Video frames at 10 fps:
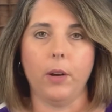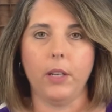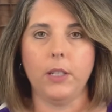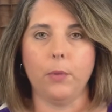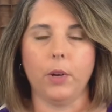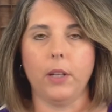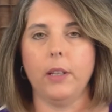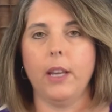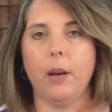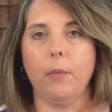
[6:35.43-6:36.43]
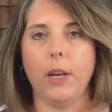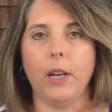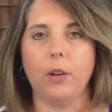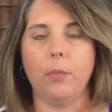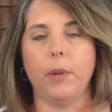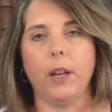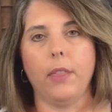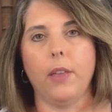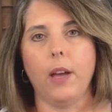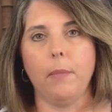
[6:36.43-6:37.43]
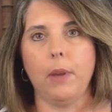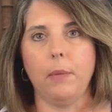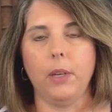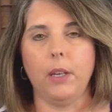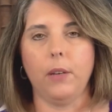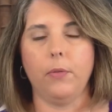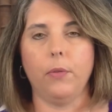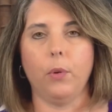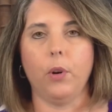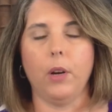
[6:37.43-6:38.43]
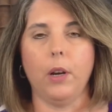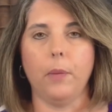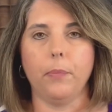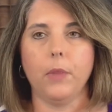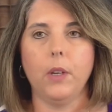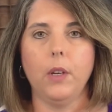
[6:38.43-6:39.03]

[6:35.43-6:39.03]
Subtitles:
I need to work on the camera angle, but I thought maybe for